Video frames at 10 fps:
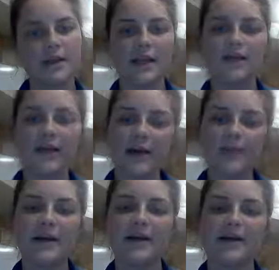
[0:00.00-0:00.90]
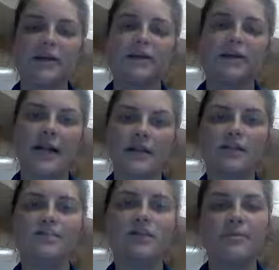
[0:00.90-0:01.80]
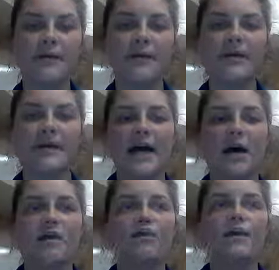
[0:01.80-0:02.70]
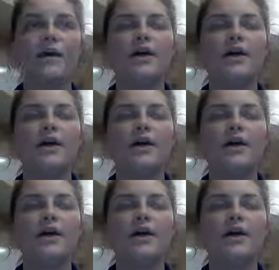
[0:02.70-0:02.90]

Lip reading: the environment in your classroom should be and how